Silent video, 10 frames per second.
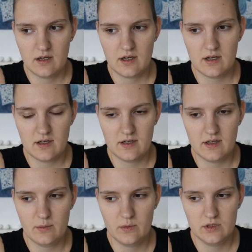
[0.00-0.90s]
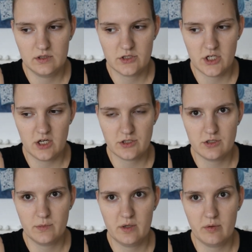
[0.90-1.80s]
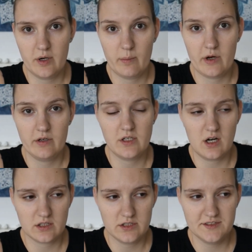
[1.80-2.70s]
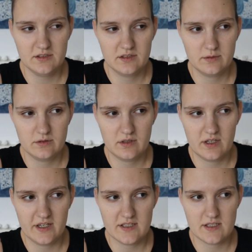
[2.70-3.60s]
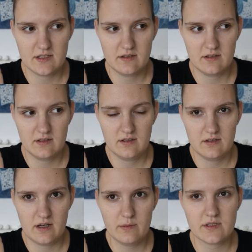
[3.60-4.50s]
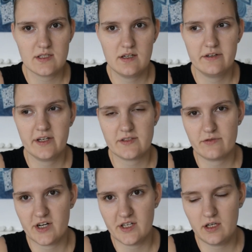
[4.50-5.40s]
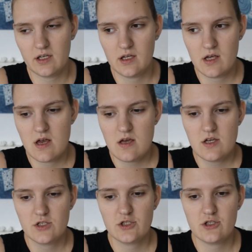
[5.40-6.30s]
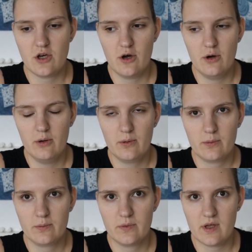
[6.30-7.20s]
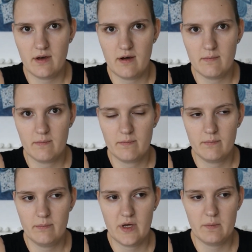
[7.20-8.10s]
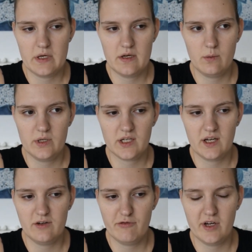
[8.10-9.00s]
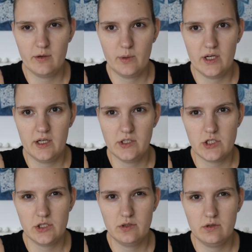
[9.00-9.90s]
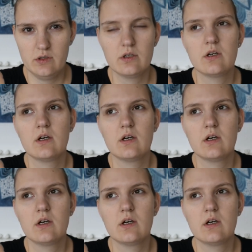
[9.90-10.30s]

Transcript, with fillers: I will talk to my primary doctor. I will see her next Friday. So yeah, maybe we can find a way to